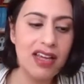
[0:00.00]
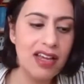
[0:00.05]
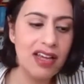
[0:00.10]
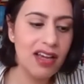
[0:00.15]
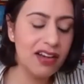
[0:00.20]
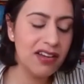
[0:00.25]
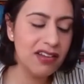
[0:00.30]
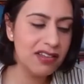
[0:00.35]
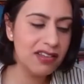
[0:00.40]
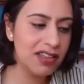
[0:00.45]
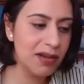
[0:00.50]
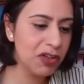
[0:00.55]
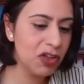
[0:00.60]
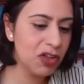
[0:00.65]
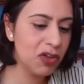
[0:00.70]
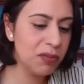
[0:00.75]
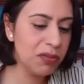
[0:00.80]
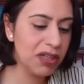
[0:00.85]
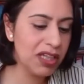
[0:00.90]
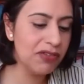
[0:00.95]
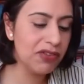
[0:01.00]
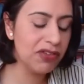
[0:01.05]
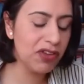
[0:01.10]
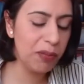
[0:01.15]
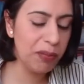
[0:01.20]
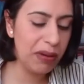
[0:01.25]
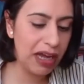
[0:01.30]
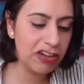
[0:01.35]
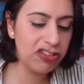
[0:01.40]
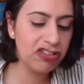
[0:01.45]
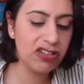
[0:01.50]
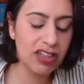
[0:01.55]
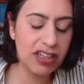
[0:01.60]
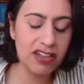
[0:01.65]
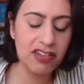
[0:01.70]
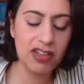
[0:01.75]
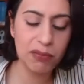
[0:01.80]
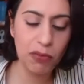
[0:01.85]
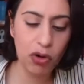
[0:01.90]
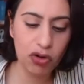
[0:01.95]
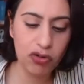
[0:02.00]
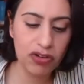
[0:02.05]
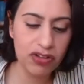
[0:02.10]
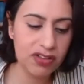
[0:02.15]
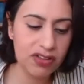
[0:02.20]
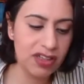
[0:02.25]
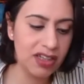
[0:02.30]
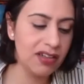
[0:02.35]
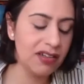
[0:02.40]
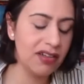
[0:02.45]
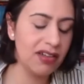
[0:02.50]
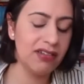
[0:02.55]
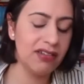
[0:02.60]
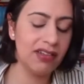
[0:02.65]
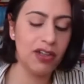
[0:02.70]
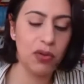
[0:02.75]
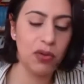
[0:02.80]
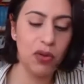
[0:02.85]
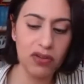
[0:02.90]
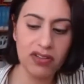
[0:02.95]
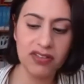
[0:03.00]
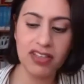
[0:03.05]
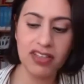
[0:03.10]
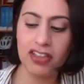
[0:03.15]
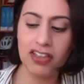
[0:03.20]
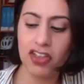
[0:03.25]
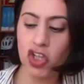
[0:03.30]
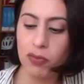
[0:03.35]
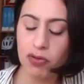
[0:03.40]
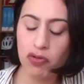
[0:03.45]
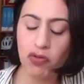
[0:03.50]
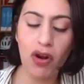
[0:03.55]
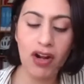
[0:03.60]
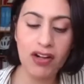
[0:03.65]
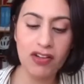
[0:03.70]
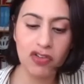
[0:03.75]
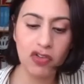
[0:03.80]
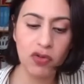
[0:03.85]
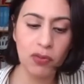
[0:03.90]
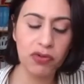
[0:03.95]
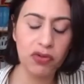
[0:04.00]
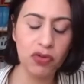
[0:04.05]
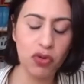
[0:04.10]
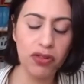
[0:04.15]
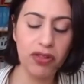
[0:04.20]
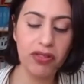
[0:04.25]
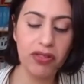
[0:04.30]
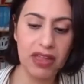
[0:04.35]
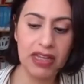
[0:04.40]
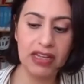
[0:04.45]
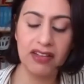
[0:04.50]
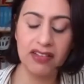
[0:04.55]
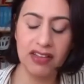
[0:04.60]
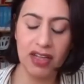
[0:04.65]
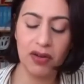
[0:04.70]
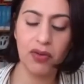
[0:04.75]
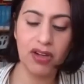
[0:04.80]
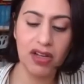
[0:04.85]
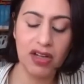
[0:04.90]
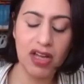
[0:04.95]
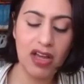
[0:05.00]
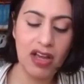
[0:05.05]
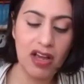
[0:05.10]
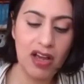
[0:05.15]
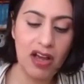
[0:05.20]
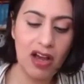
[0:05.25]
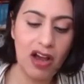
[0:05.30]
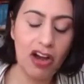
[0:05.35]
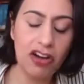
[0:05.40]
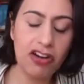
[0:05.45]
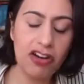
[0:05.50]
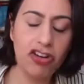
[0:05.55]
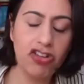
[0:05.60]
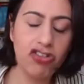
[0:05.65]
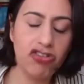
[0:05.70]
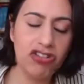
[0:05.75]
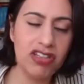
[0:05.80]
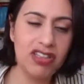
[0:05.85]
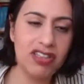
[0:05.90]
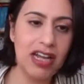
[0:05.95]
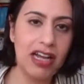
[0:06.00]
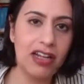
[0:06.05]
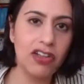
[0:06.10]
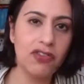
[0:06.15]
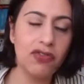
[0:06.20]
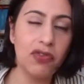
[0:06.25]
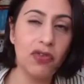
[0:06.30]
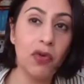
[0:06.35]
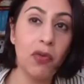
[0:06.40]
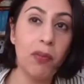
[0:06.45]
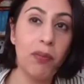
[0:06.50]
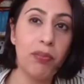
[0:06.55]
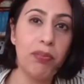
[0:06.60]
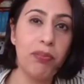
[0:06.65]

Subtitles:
And as somebody who believes so passionately in democracy and equality and human rights norms and all the things that our country stands for,